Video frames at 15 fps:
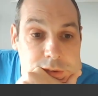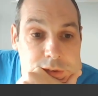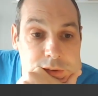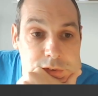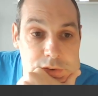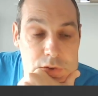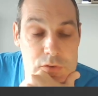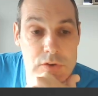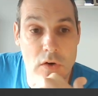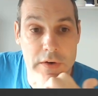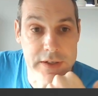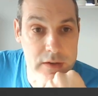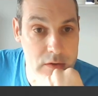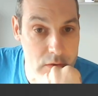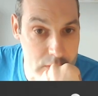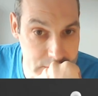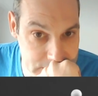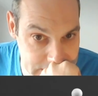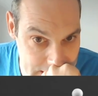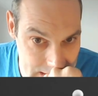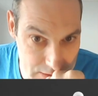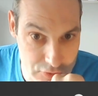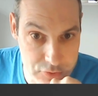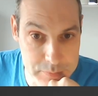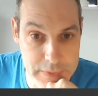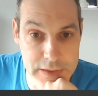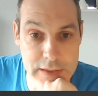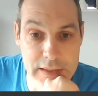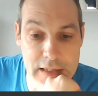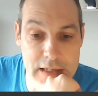So knight can't challenge me
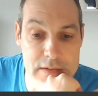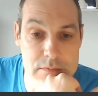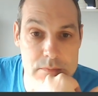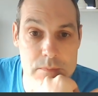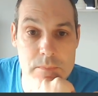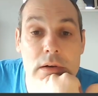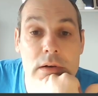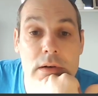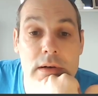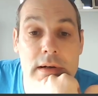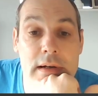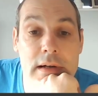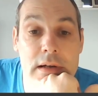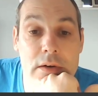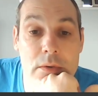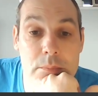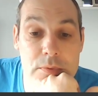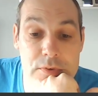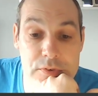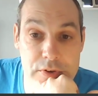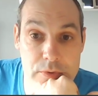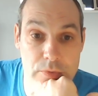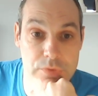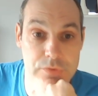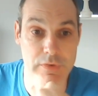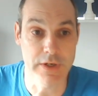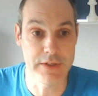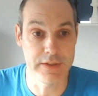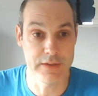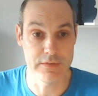again. And I'm still
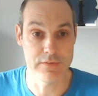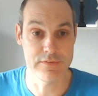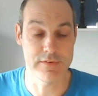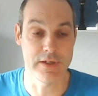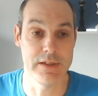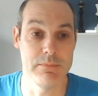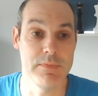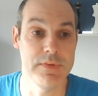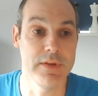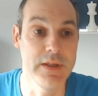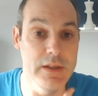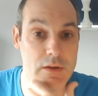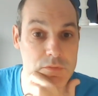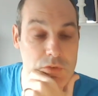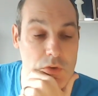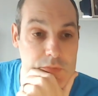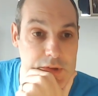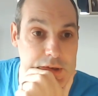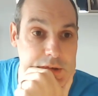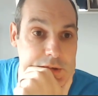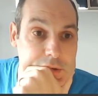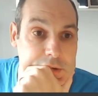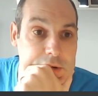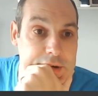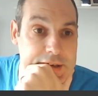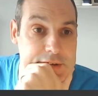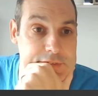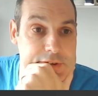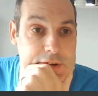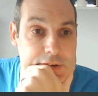threatening the same thing. I've got the
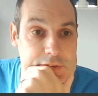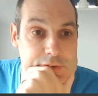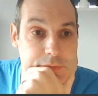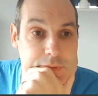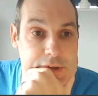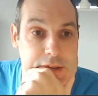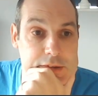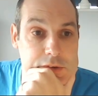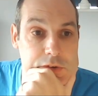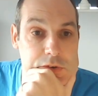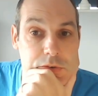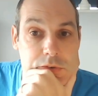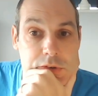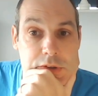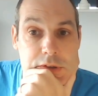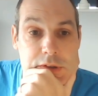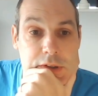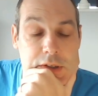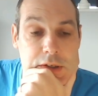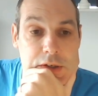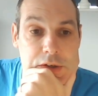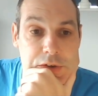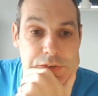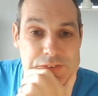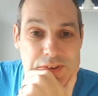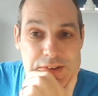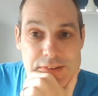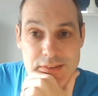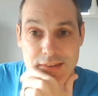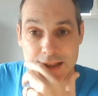knight tucked away in the corner. So I
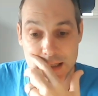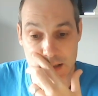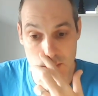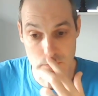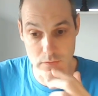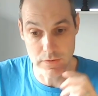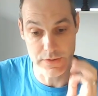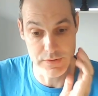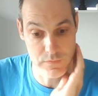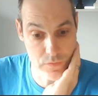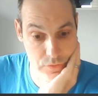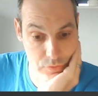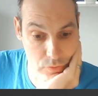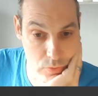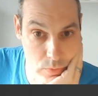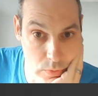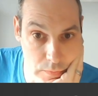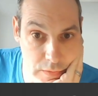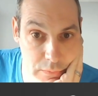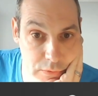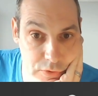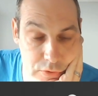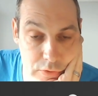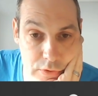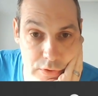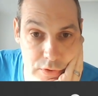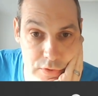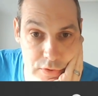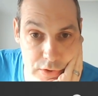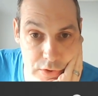think I saw what they were trying to
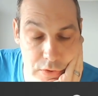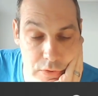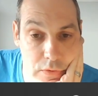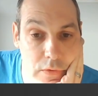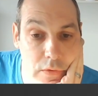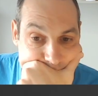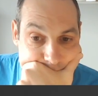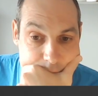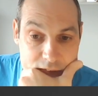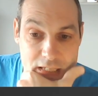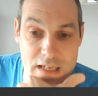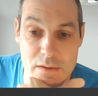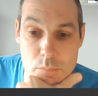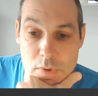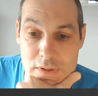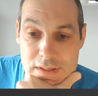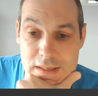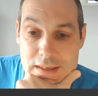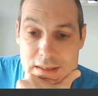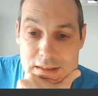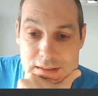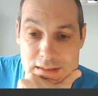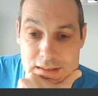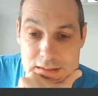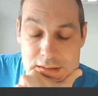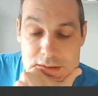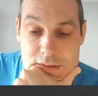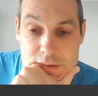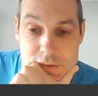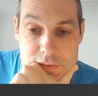do. Getting my king
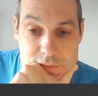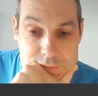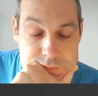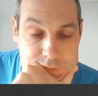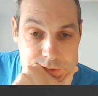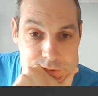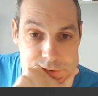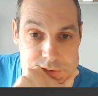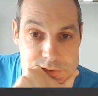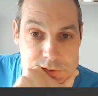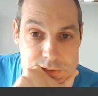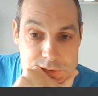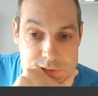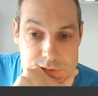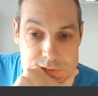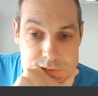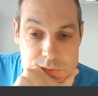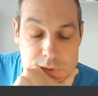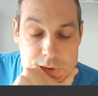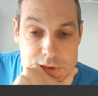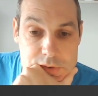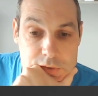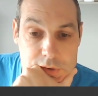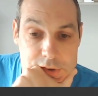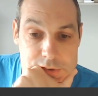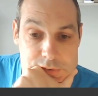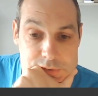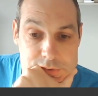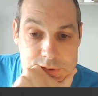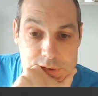here was quite
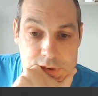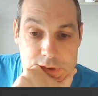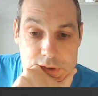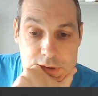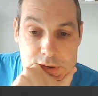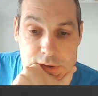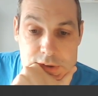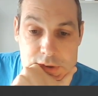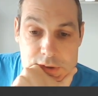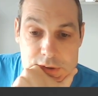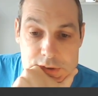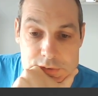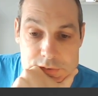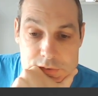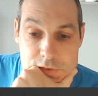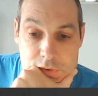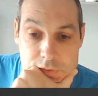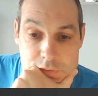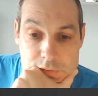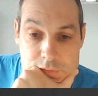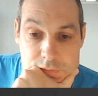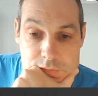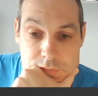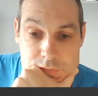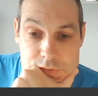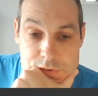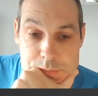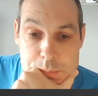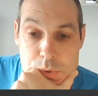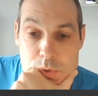nice. It's got
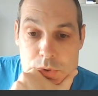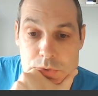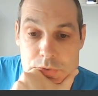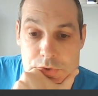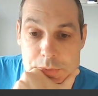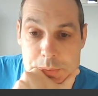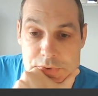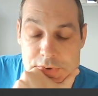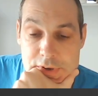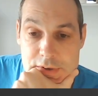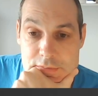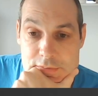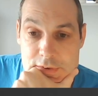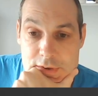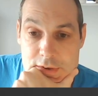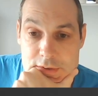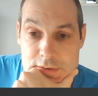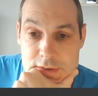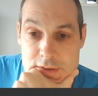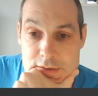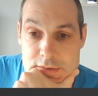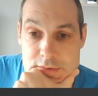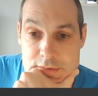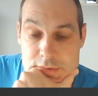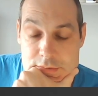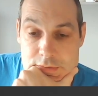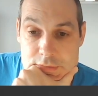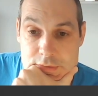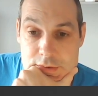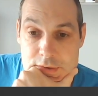this pawn to protect it, and then
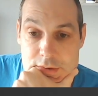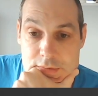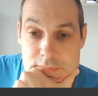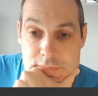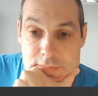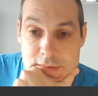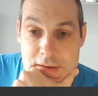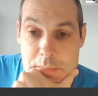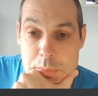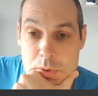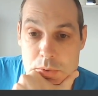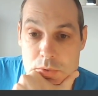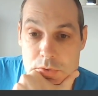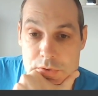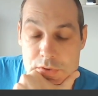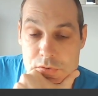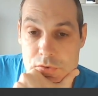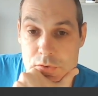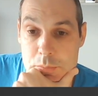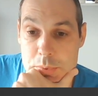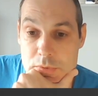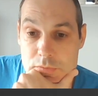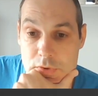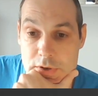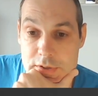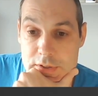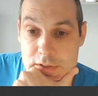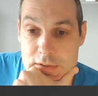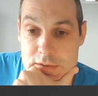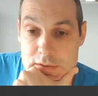their pawn is sort of
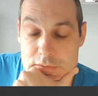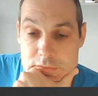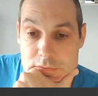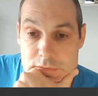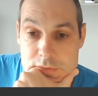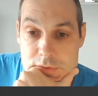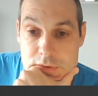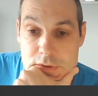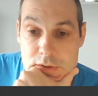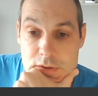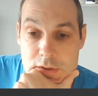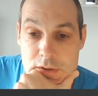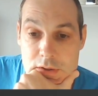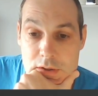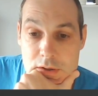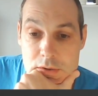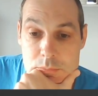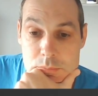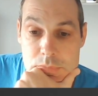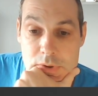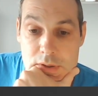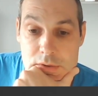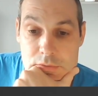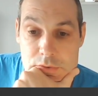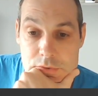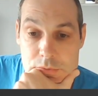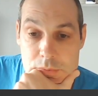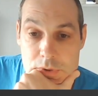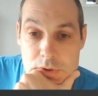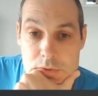providing a little umbrella as
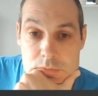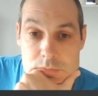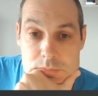well.